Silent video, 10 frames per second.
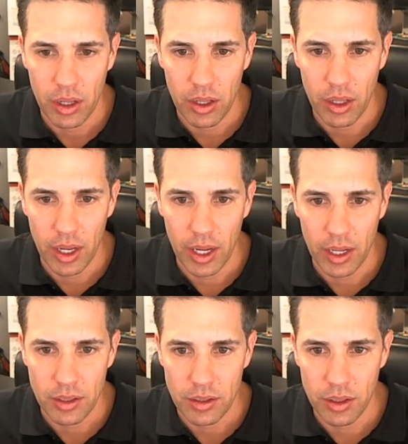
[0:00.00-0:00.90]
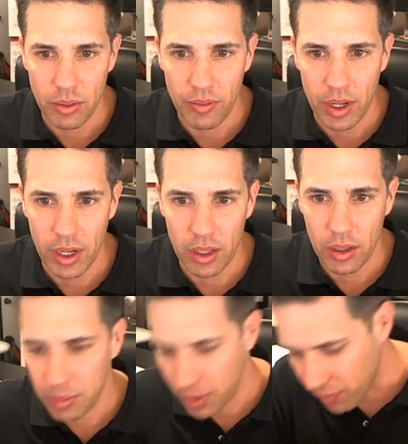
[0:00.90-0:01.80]
Yeah, so we've got a
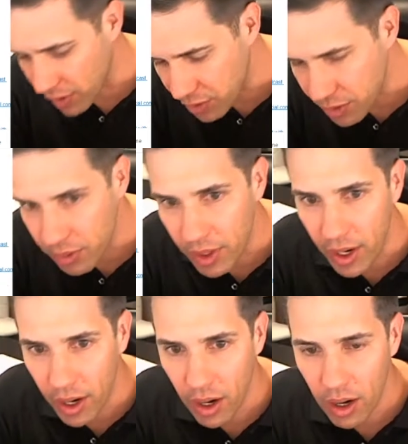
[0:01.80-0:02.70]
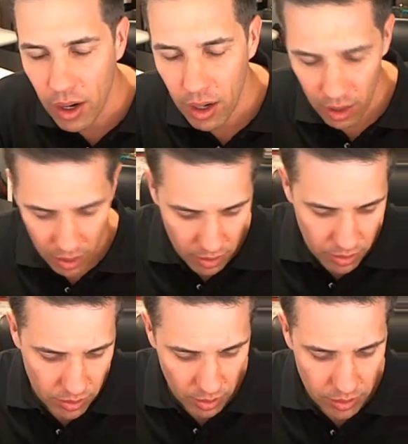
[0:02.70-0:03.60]
little bit of an issue there.
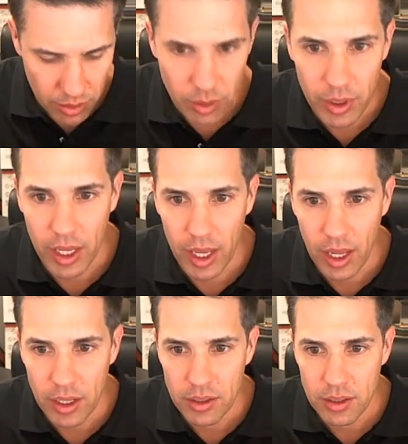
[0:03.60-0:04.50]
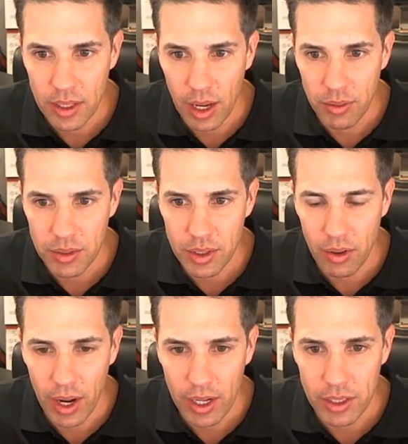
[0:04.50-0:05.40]
So let's do it again. See, that one's
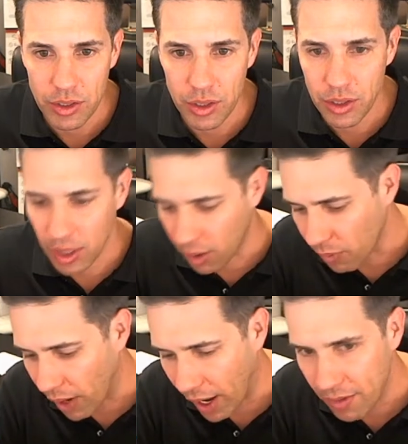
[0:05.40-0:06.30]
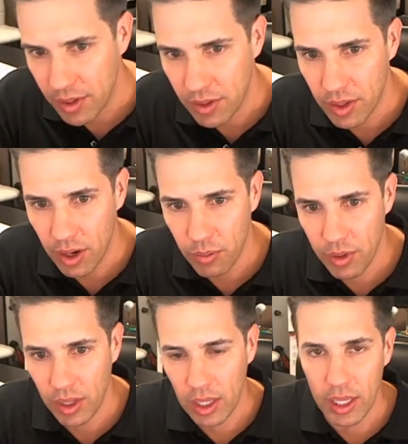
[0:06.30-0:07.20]
correct. It shouldn't arrive in there
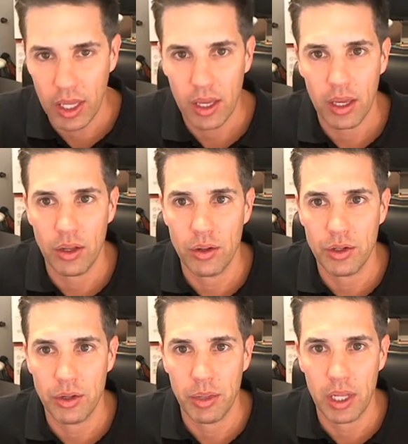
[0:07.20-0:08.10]
with a link. You should be